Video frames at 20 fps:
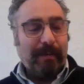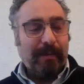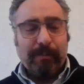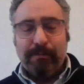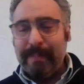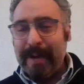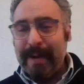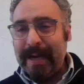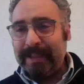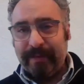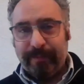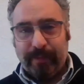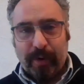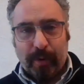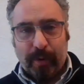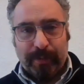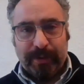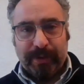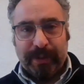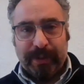massive
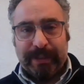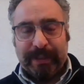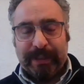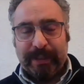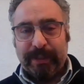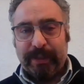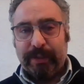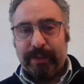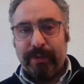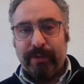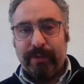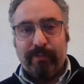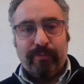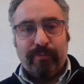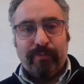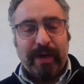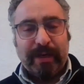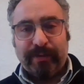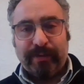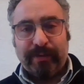opportunities to
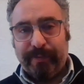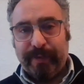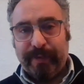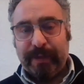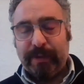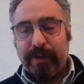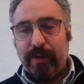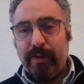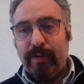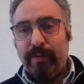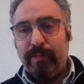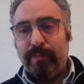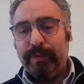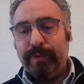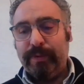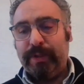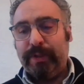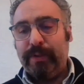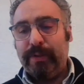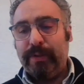retrofit
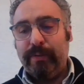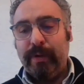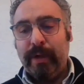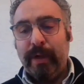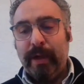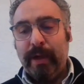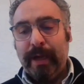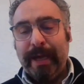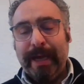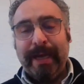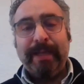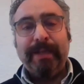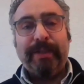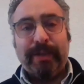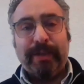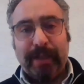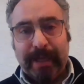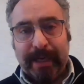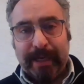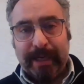homes, to
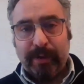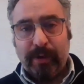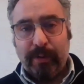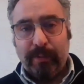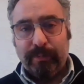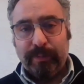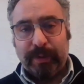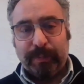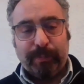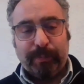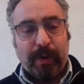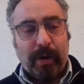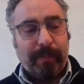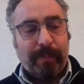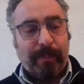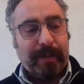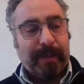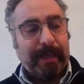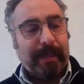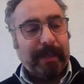insulate homes
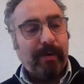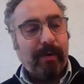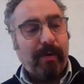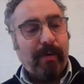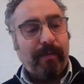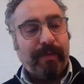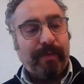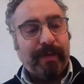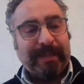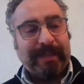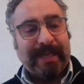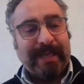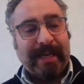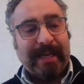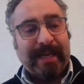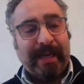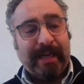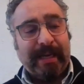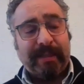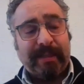properly over the
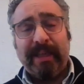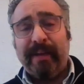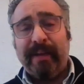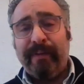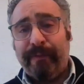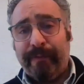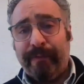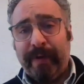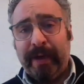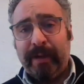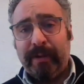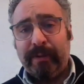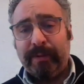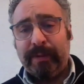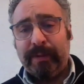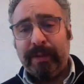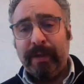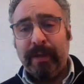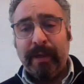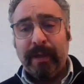decades. They've
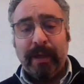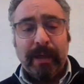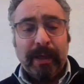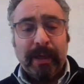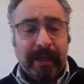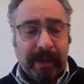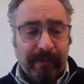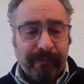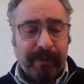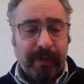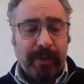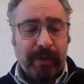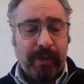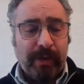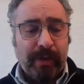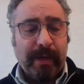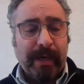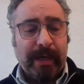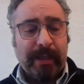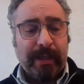failed. Give the
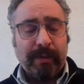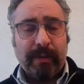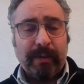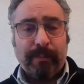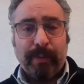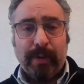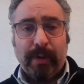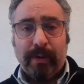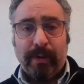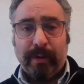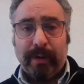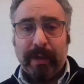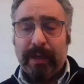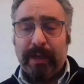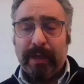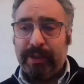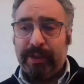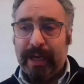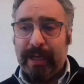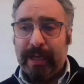new guys on the block
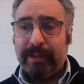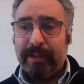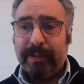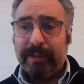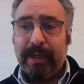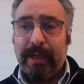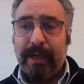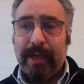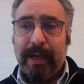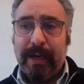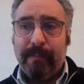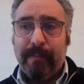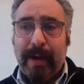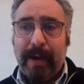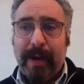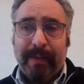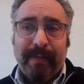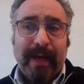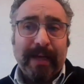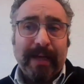a chance.
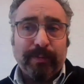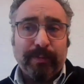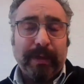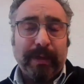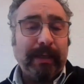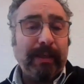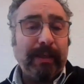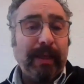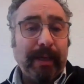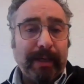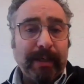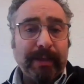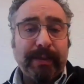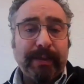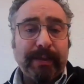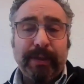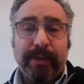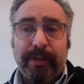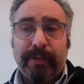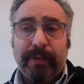And that's what I'd like
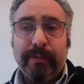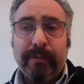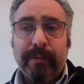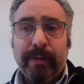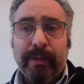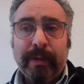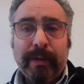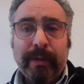us to do.